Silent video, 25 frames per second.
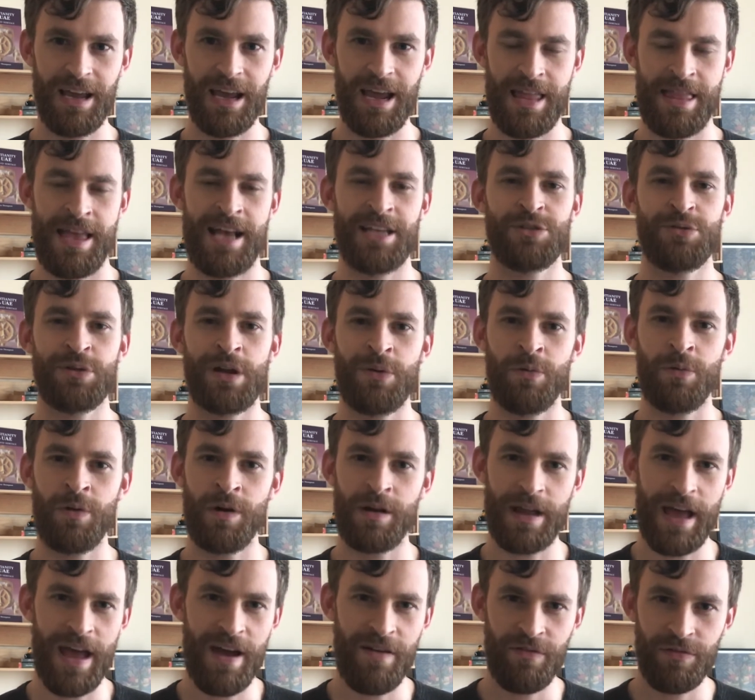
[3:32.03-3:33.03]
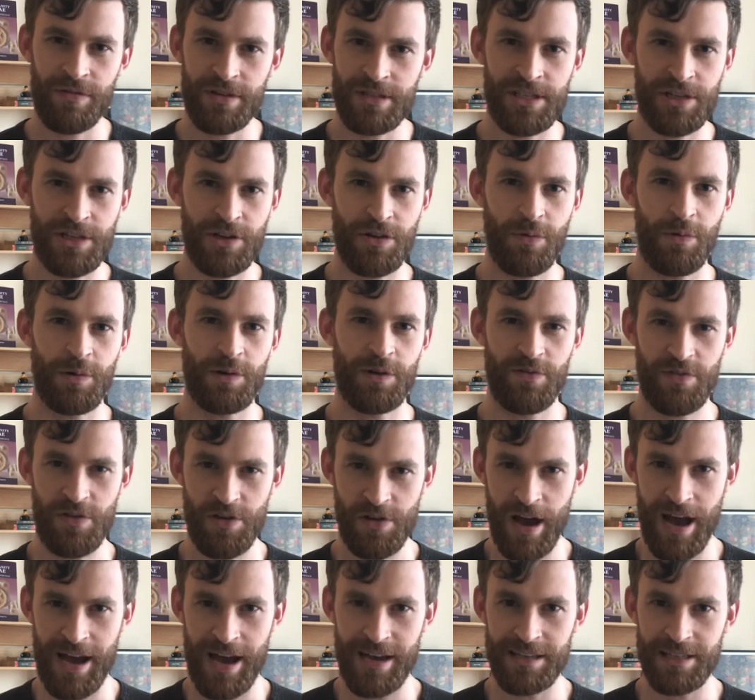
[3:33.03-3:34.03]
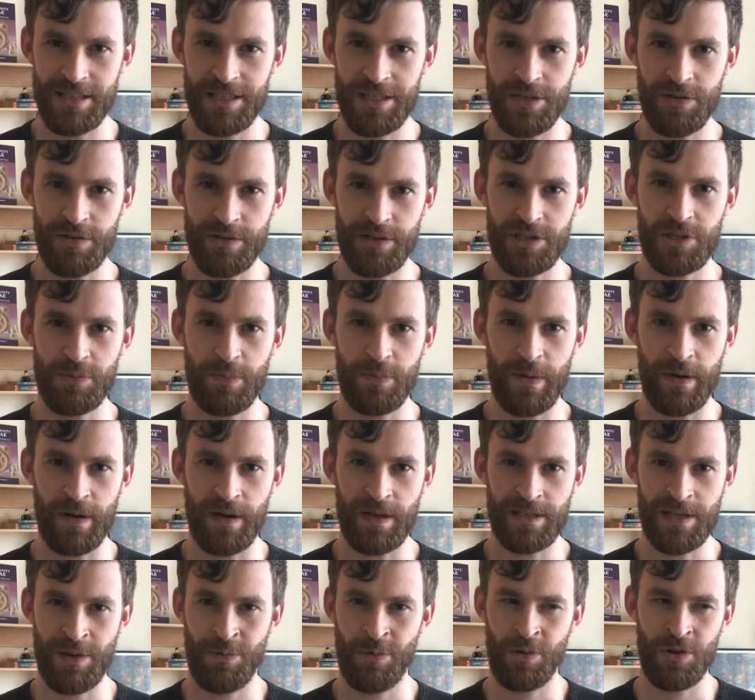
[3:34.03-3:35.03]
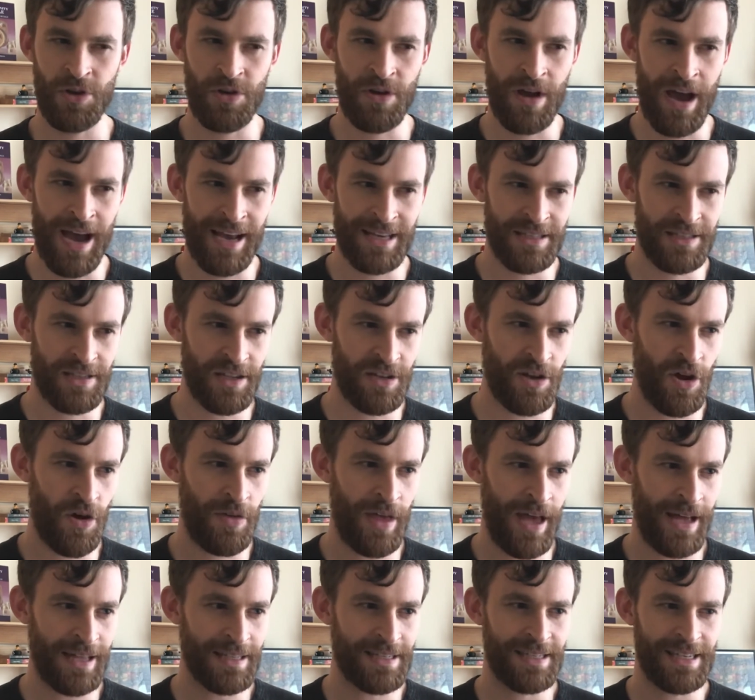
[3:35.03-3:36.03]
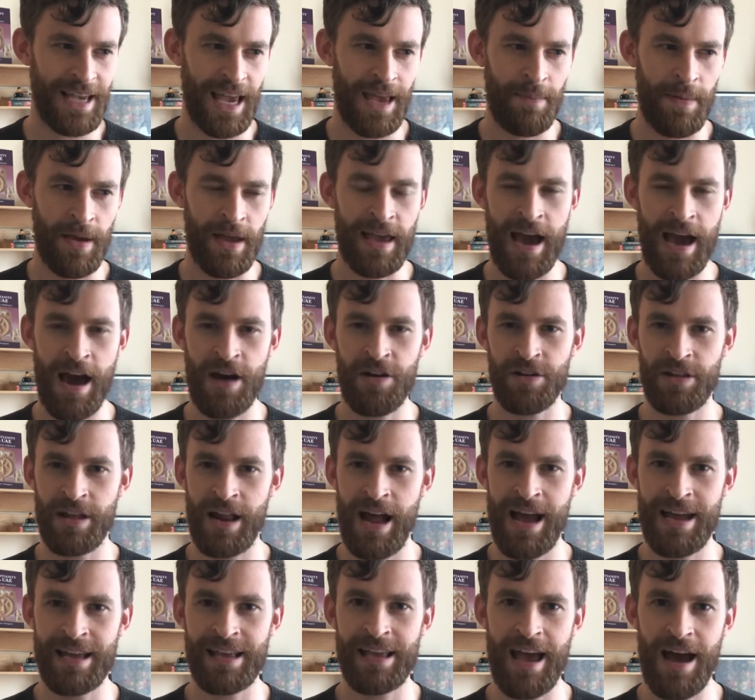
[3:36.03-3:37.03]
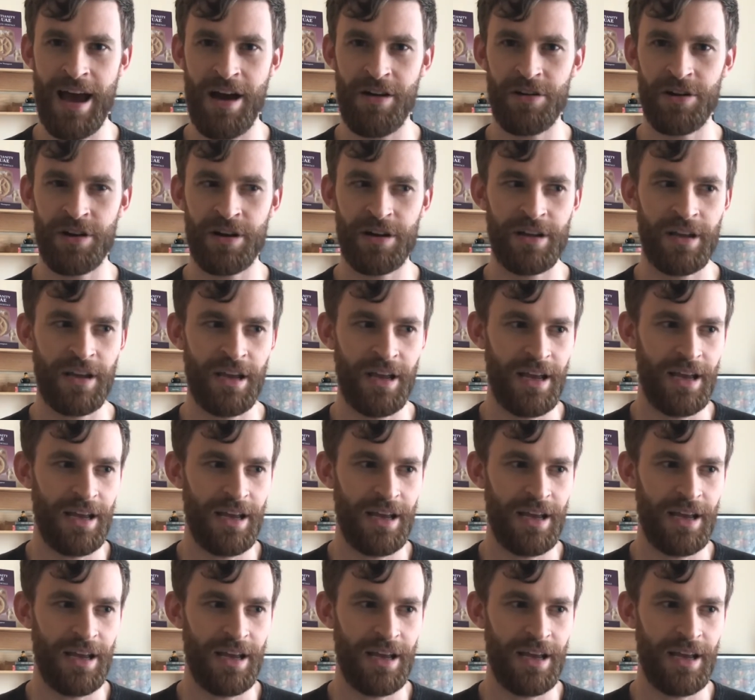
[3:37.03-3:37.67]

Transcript: And that's what I want every single one of you guys to experience. I want you guys to know that same encounter that I encountered.